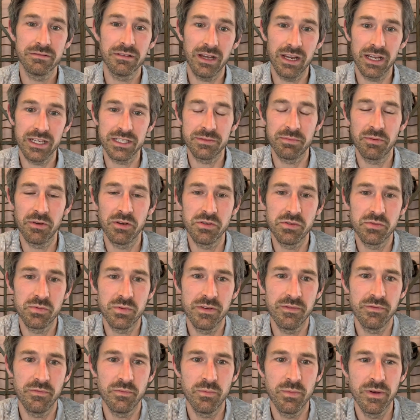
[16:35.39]
I suppose
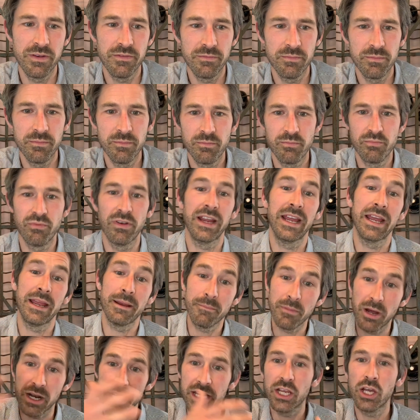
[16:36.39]
with bringing
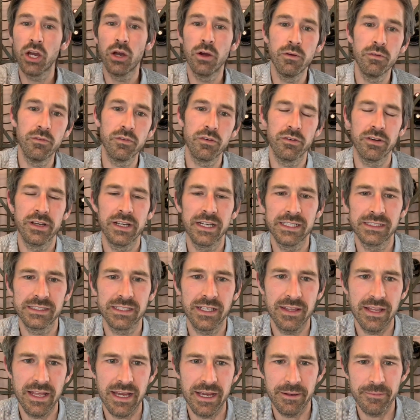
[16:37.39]
money over and things
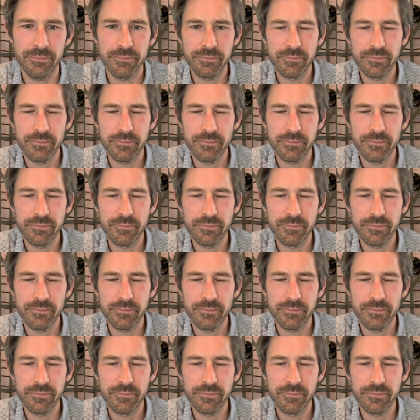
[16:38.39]
like that.